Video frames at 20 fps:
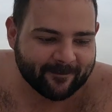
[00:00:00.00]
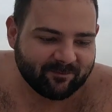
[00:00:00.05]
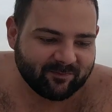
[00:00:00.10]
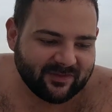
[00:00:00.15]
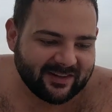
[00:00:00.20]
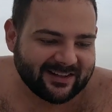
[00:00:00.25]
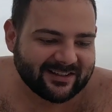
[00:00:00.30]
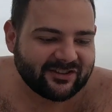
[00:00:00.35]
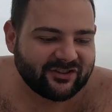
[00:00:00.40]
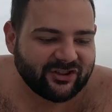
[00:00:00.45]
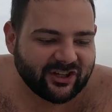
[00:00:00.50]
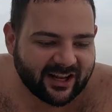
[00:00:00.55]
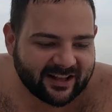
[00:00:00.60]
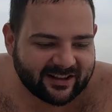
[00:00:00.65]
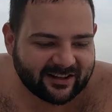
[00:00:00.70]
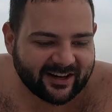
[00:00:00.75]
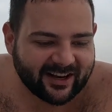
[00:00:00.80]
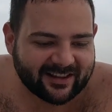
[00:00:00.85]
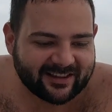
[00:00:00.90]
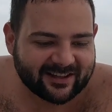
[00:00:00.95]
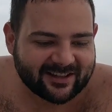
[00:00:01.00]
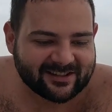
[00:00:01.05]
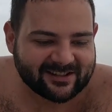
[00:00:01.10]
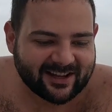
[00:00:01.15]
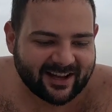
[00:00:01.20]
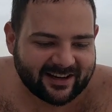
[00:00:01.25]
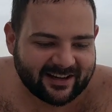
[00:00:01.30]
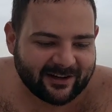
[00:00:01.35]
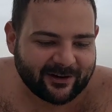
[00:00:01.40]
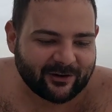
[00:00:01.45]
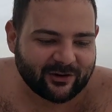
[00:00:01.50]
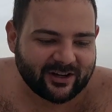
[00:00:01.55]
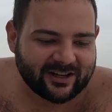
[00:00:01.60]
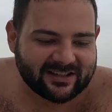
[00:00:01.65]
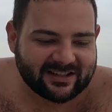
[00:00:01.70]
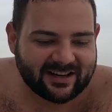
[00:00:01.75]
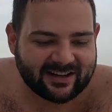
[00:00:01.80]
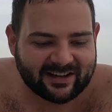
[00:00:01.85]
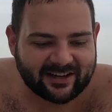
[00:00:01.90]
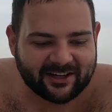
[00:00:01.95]
These generators are
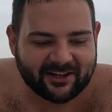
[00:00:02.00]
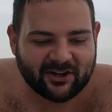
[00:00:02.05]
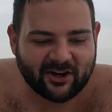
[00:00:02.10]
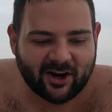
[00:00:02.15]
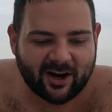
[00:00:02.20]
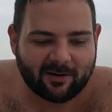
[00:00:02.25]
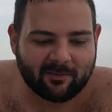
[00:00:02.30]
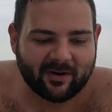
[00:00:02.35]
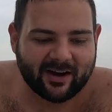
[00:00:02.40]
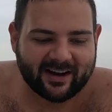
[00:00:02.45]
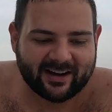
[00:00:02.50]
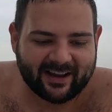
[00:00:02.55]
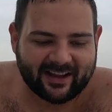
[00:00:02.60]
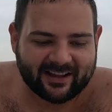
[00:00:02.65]
increasingly common